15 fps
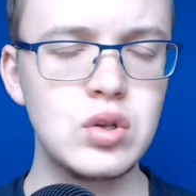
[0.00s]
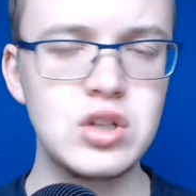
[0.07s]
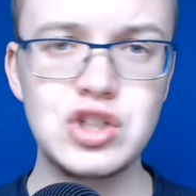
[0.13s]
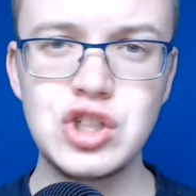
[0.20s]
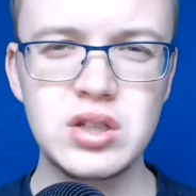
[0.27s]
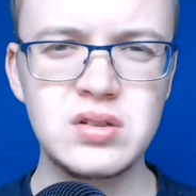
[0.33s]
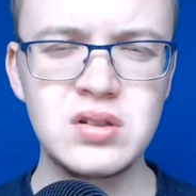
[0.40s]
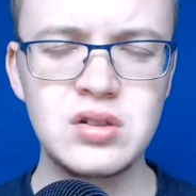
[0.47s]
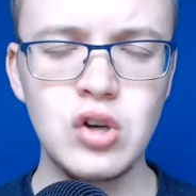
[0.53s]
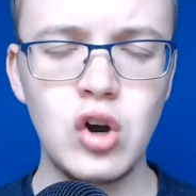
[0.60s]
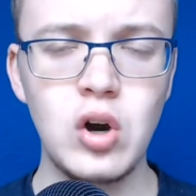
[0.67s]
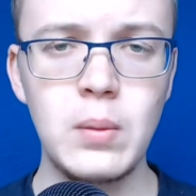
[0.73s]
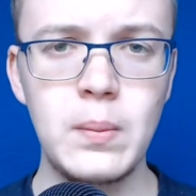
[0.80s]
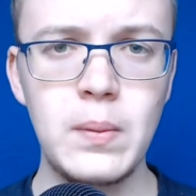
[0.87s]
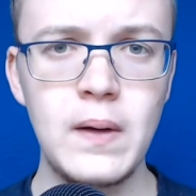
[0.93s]
It's just the
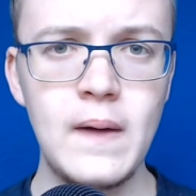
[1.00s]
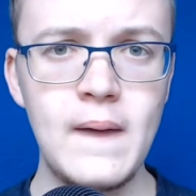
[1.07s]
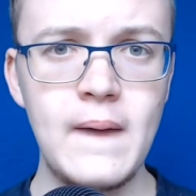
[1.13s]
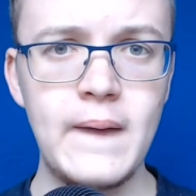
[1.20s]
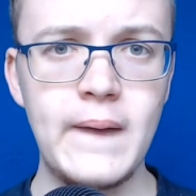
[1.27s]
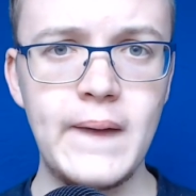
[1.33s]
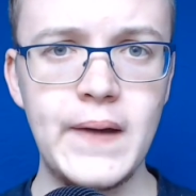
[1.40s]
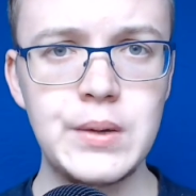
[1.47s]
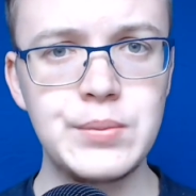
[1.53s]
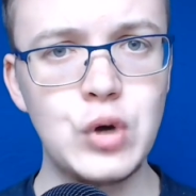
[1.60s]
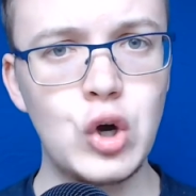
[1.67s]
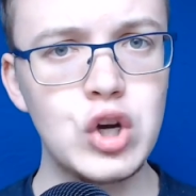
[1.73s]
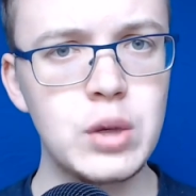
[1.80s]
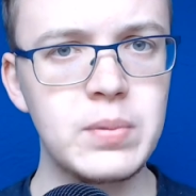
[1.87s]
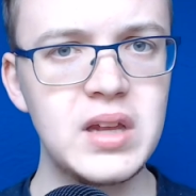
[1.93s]
top
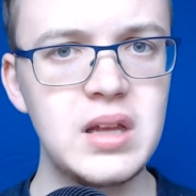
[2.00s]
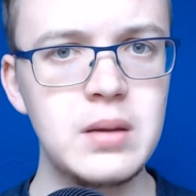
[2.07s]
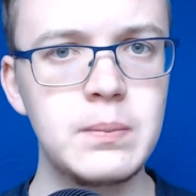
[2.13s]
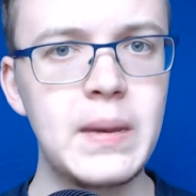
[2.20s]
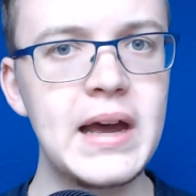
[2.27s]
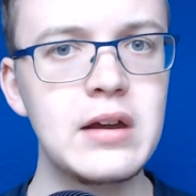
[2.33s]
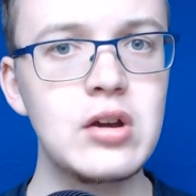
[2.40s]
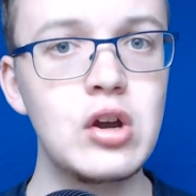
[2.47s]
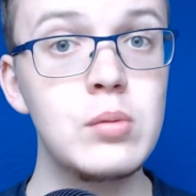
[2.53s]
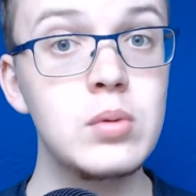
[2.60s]
on a plain background.